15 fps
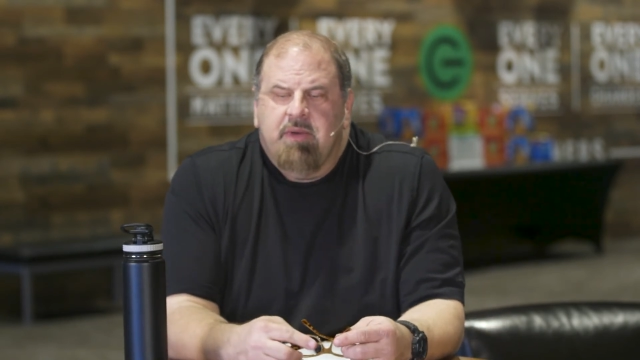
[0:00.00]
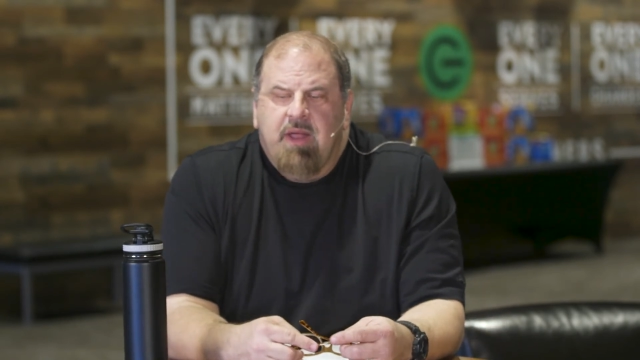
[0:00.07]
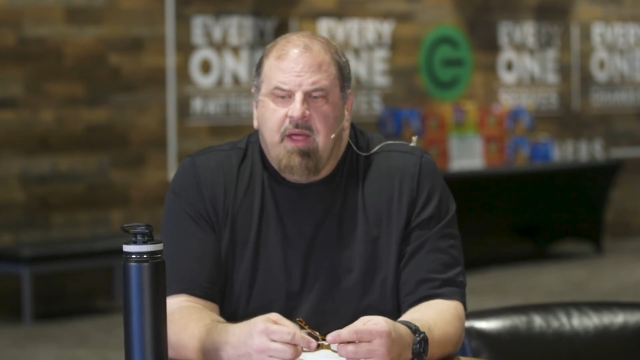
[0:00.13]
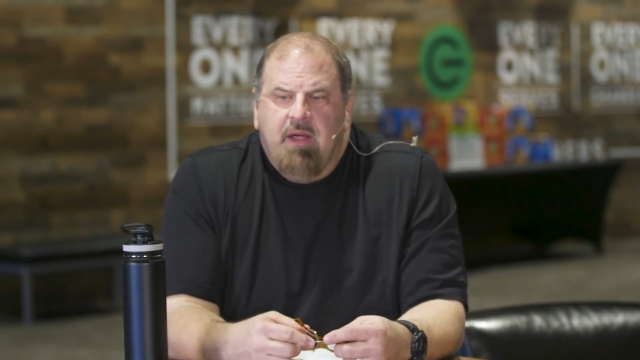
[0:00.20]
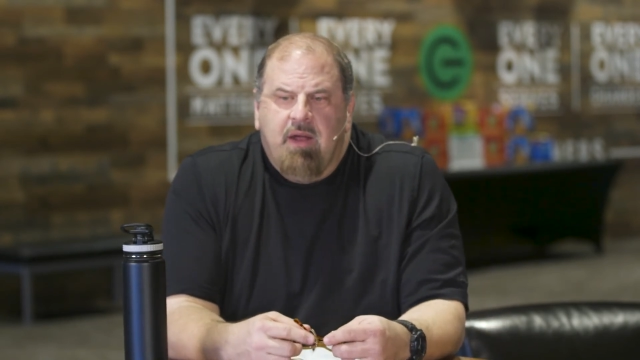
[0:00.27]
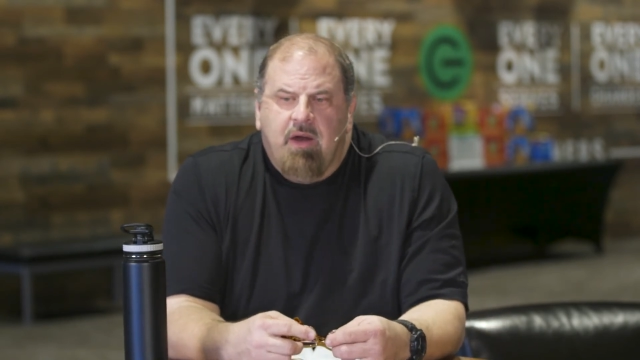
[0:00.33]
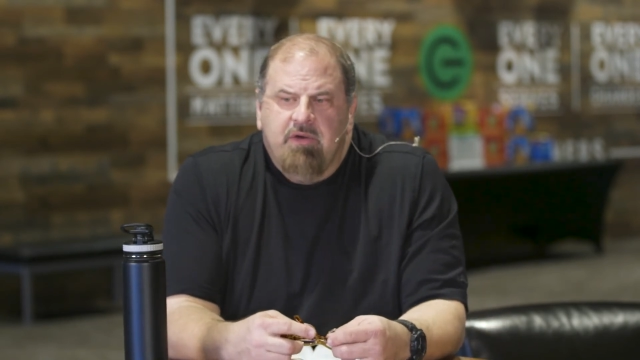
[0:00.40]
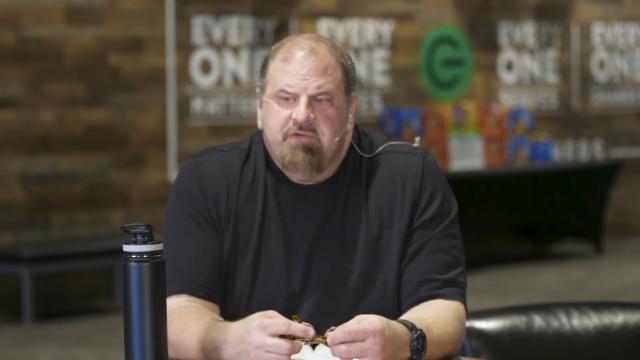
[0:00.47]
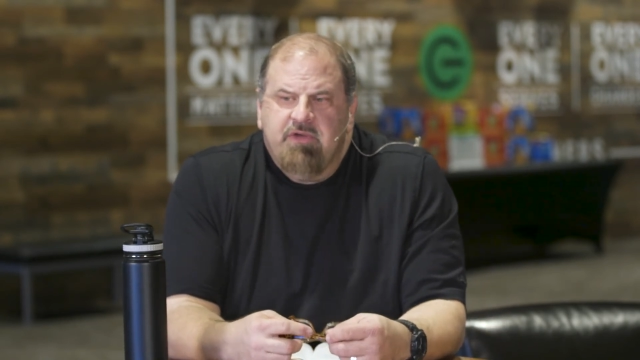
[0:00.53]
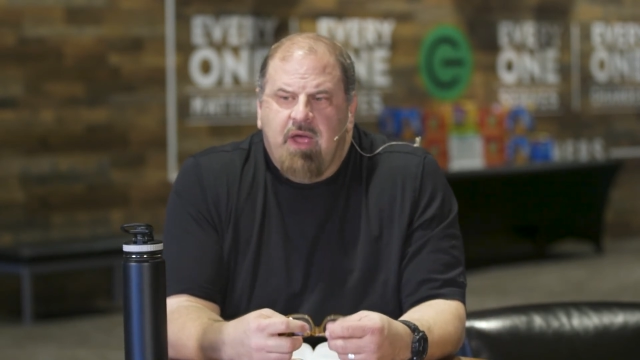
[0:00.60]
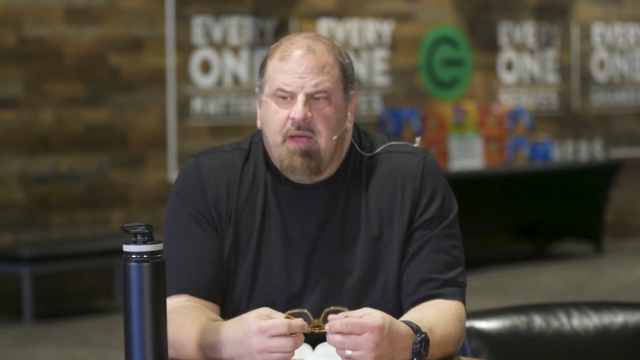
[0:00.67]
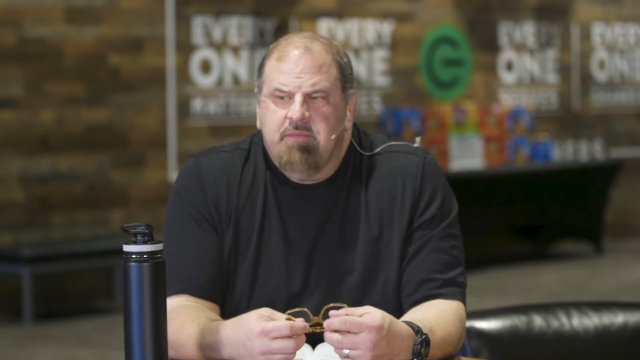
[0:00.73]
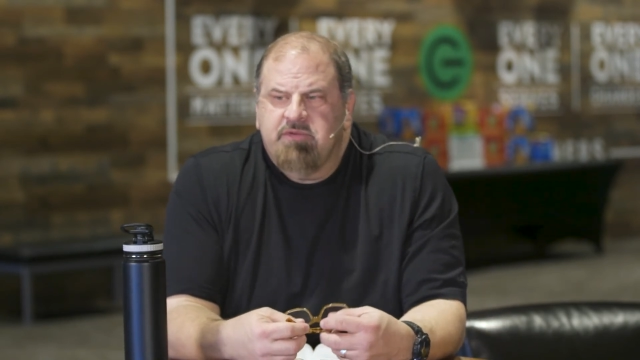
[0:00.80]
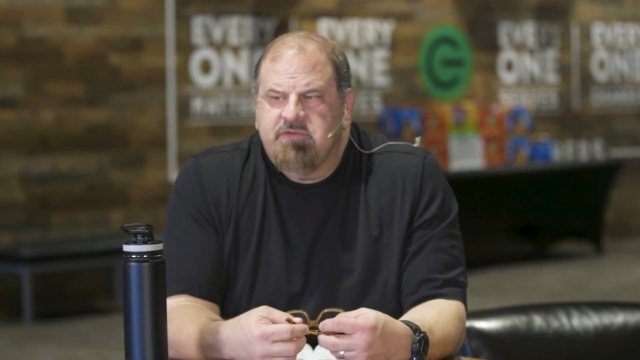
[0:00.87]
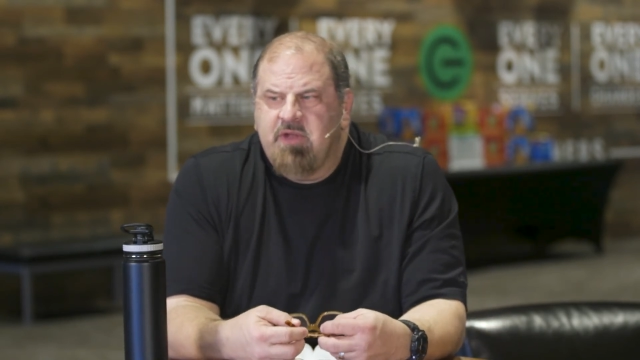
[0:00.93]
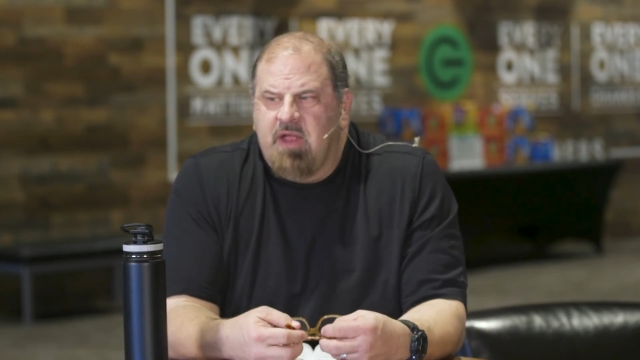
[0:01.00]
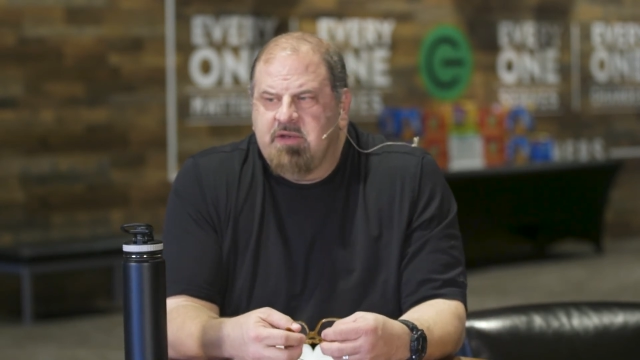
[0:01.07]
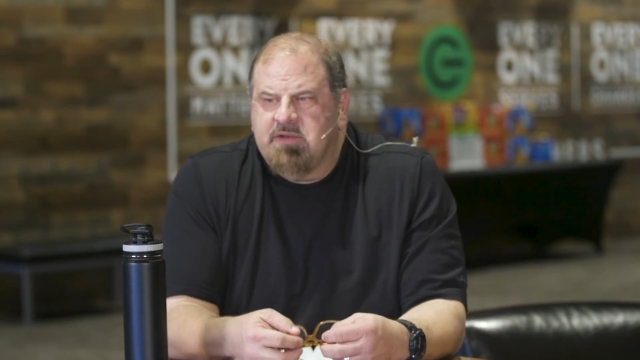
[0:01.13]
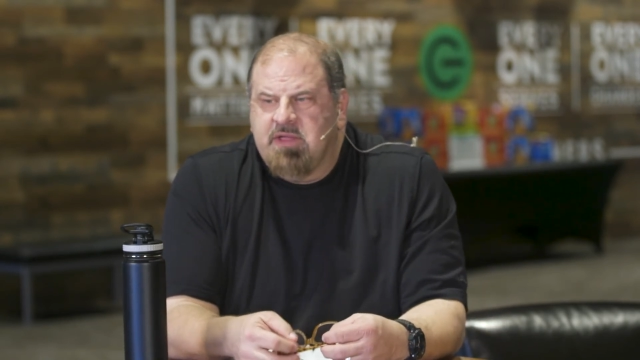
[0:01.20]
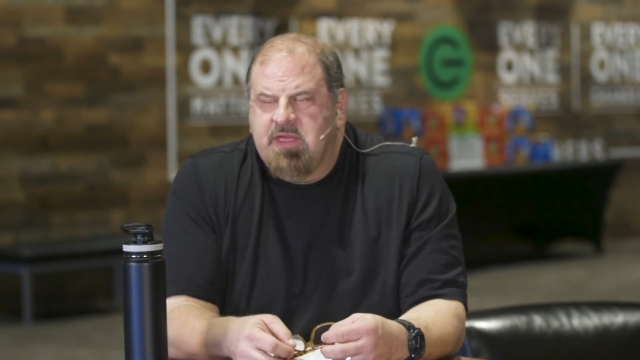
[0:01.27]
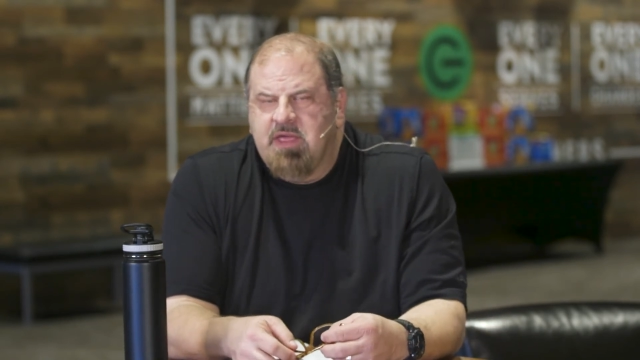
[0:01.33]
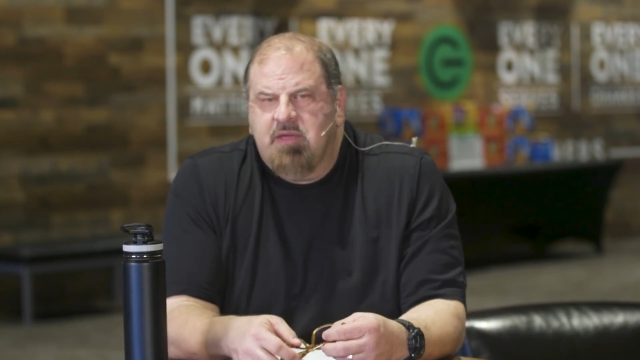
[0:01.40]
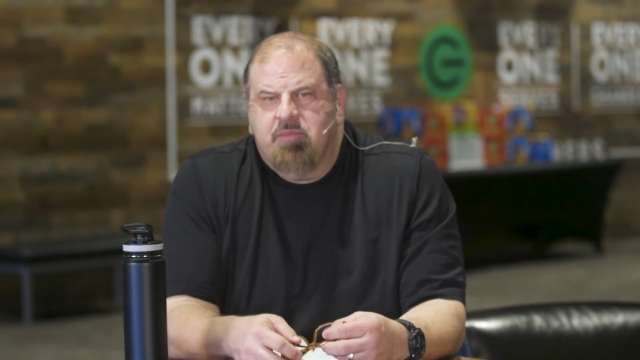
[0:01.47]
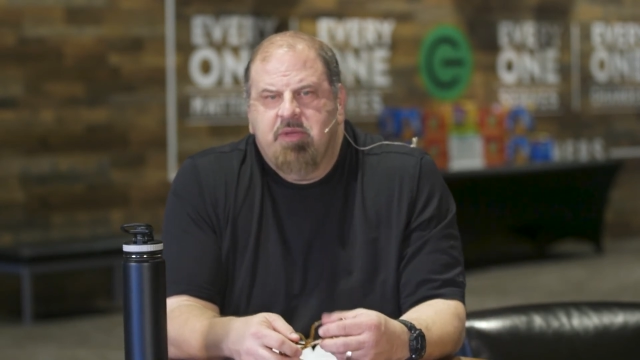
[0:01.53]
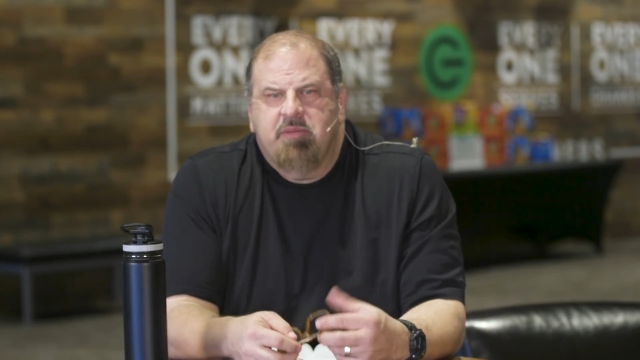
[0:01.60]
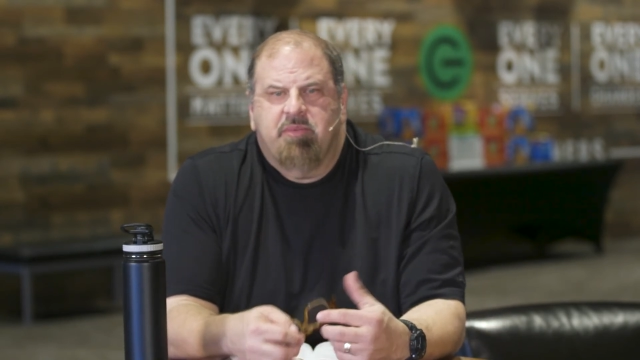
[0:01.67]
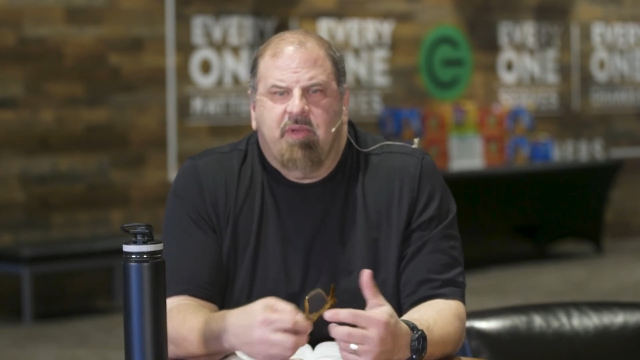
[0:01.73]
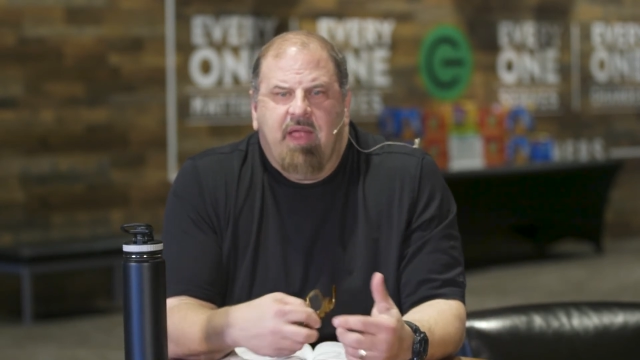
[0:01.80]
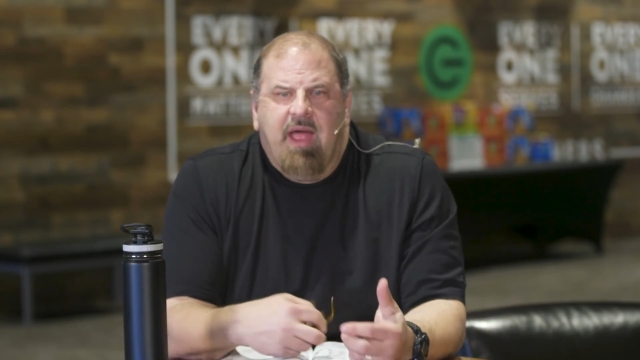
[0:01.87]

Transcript: Now, our job is not to kick people